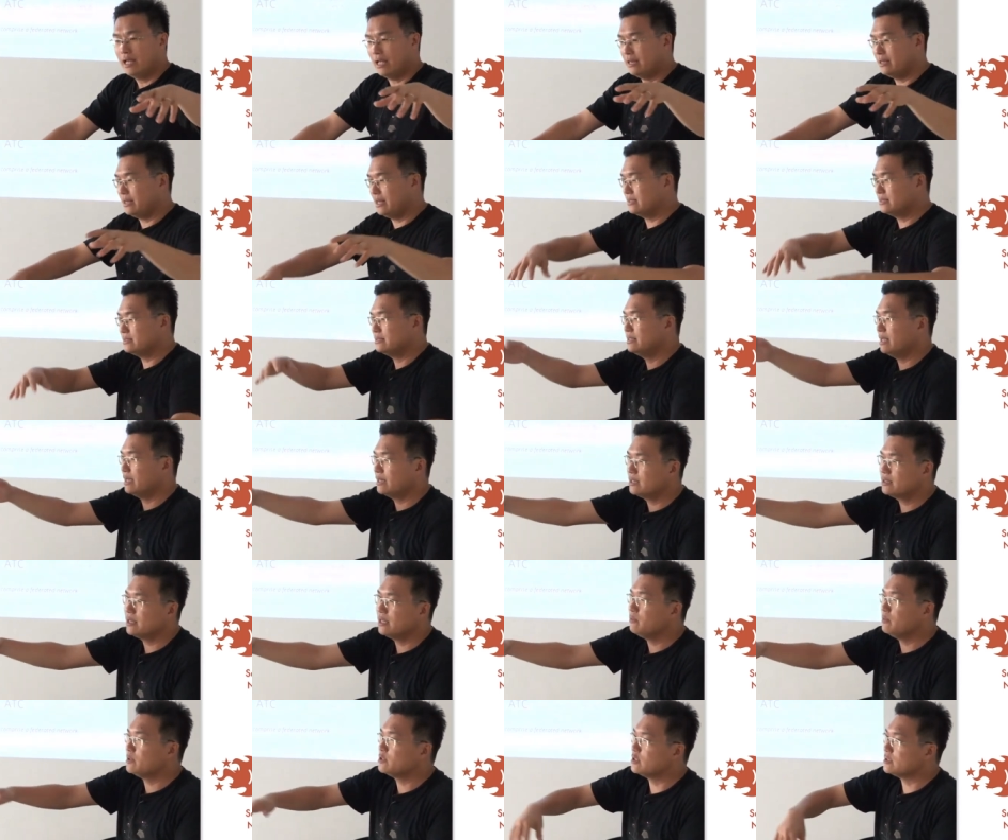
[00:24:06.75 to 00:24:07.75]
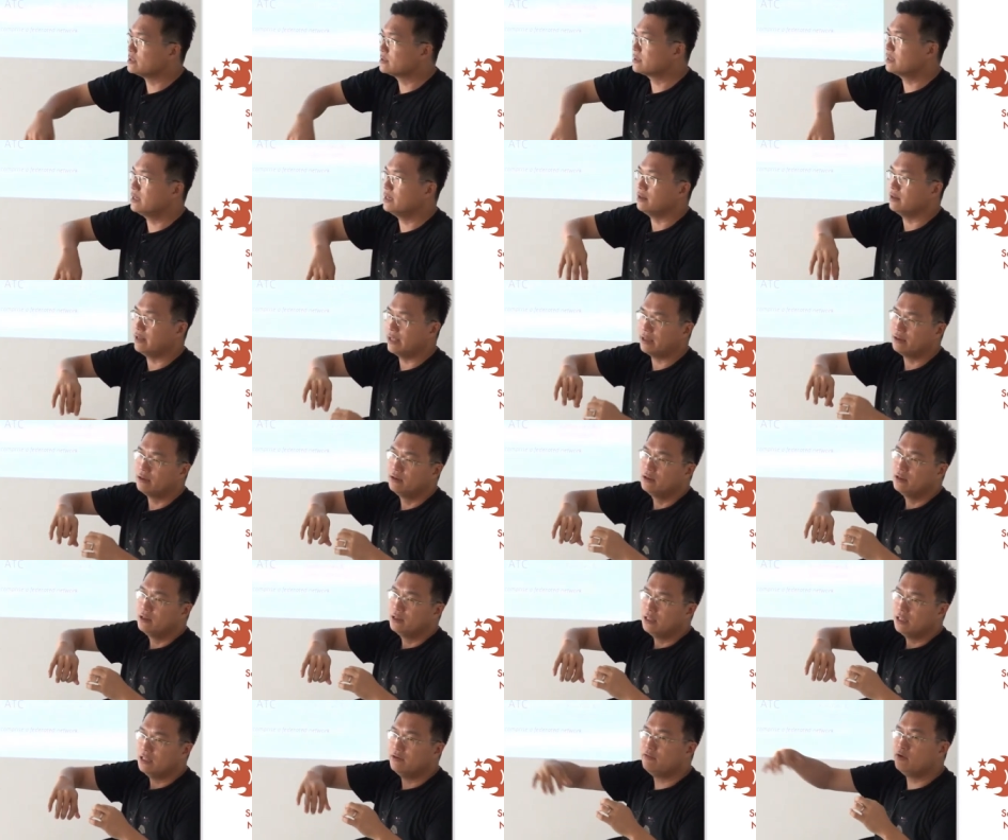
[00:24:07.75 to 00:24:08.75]
And there's the other thing which is kind of
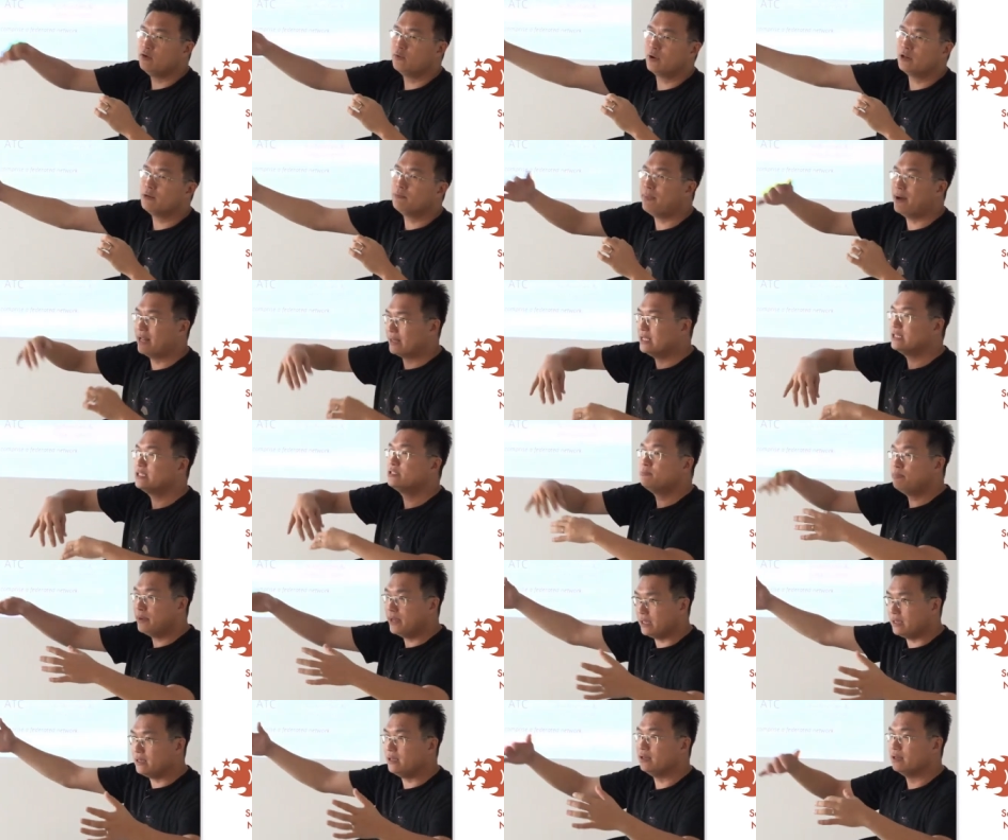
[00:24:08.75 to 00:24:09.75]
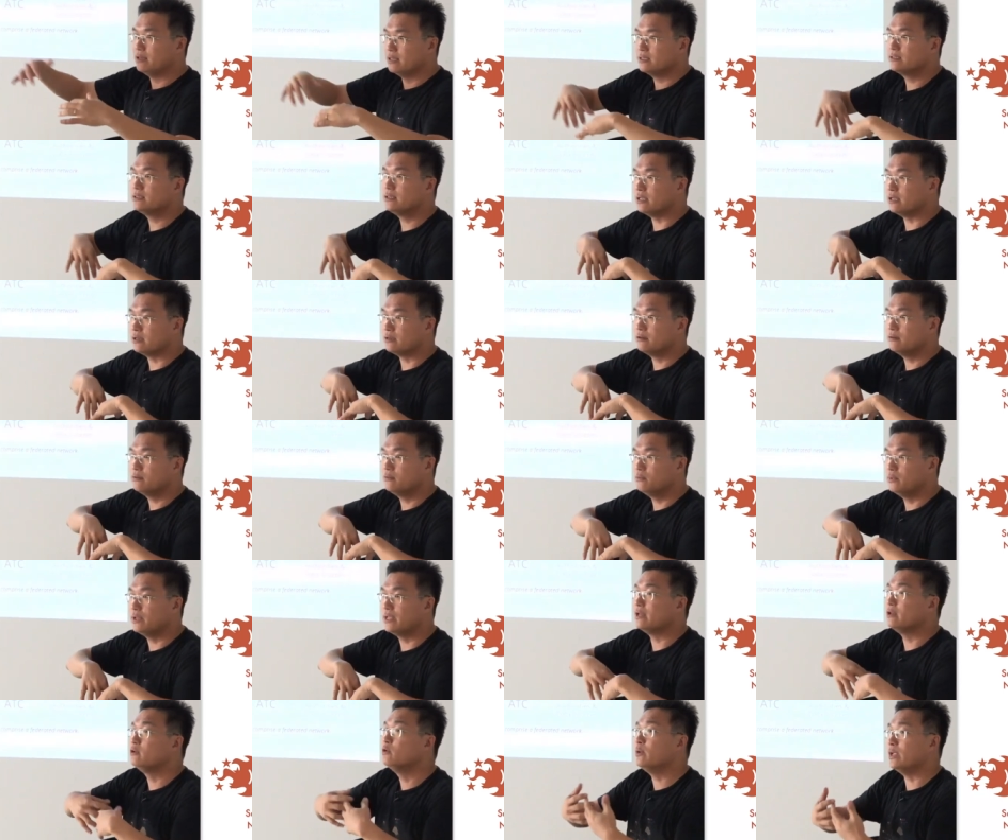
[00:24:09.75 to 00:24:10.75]
like, if you want to participate in this thing,
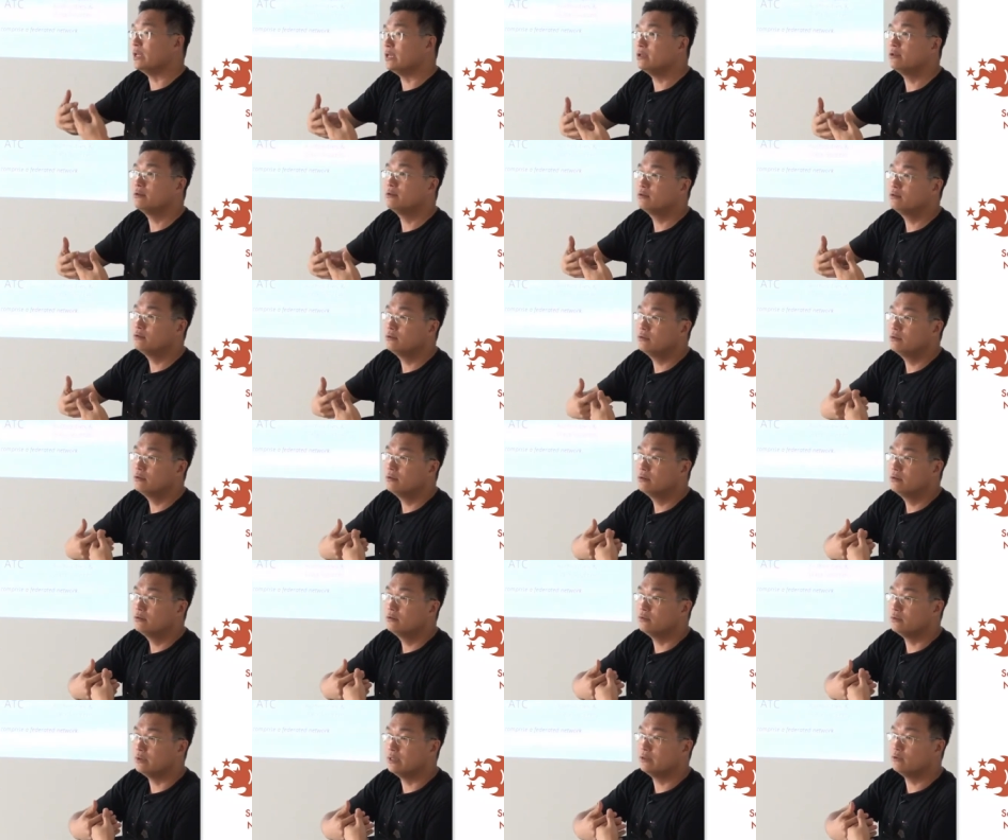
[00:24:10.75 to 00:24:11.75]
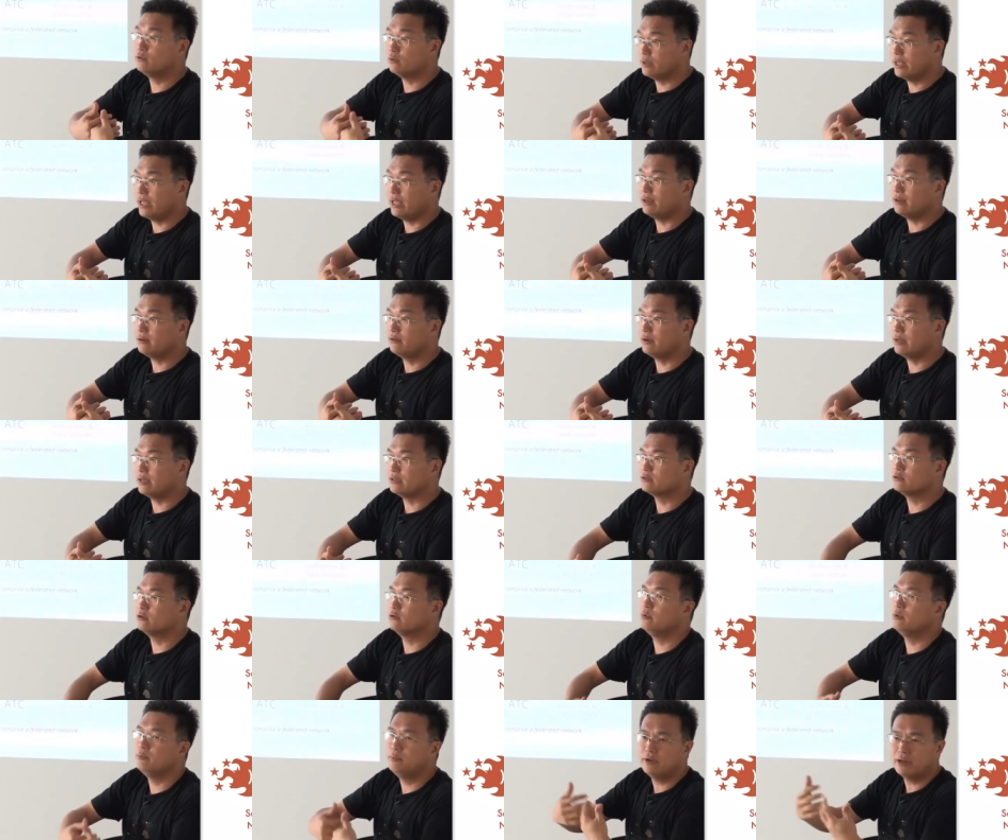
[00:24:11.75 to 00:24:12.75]
we can do it today. Right?
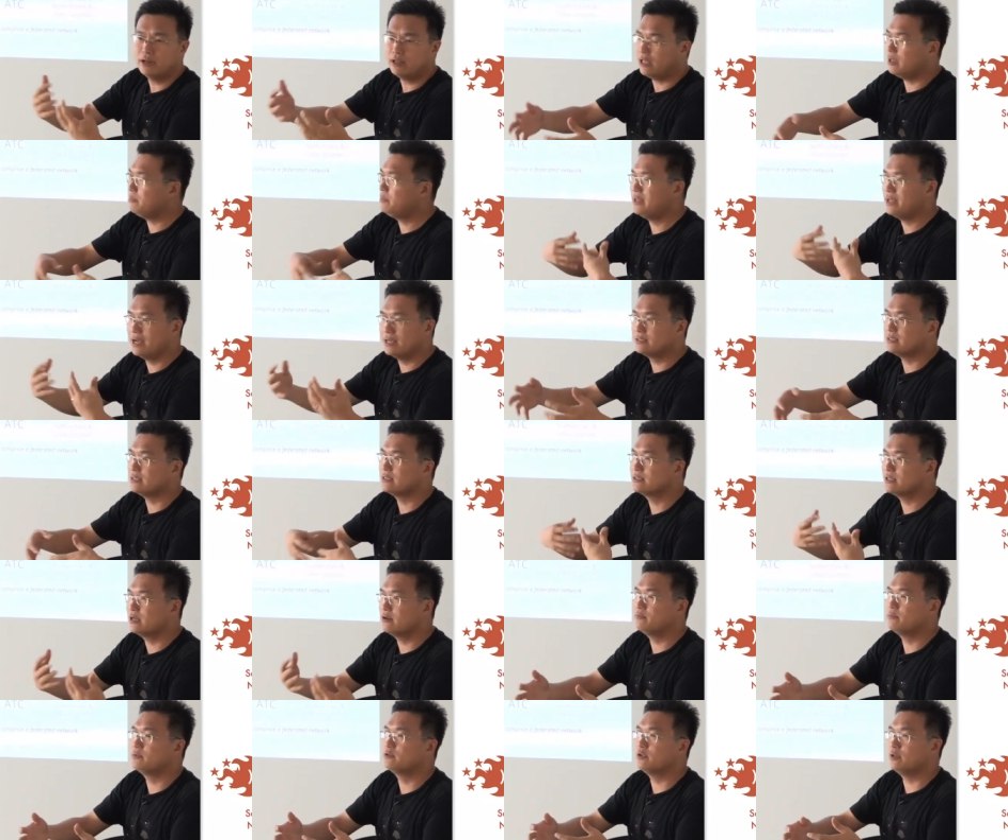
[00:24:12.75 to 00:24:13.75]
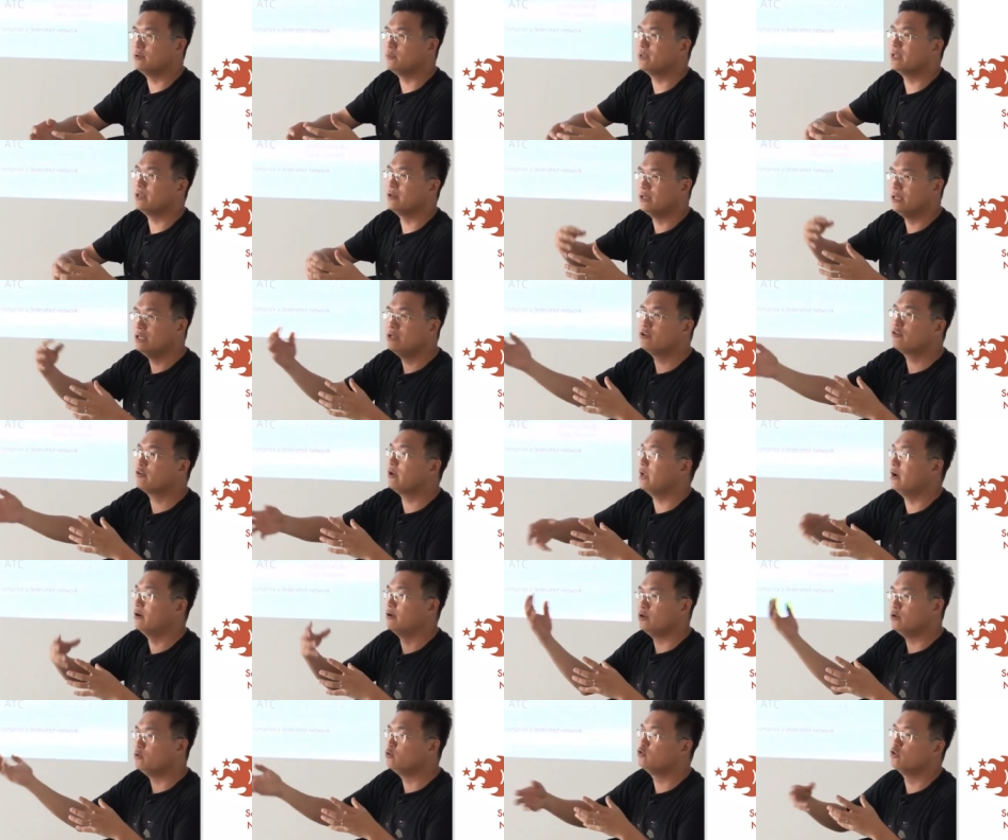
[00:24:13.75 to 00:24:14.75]
So we build our APIs and stuff so we can
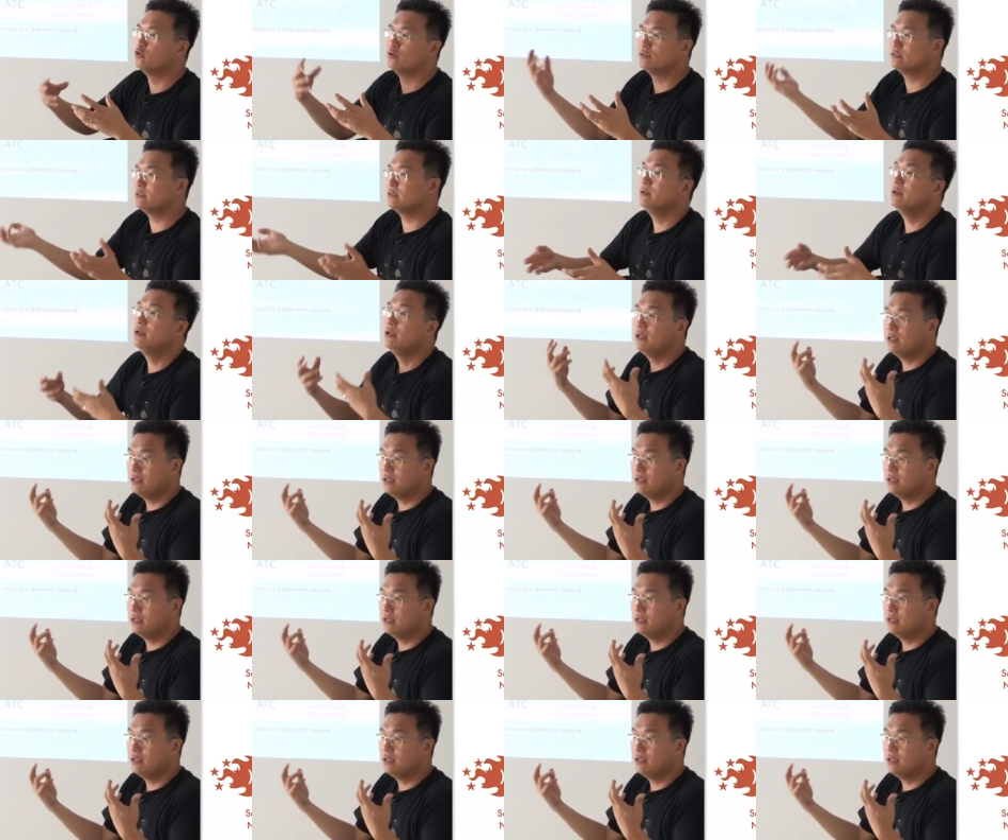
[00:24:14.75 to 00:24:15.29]
integrate our new drones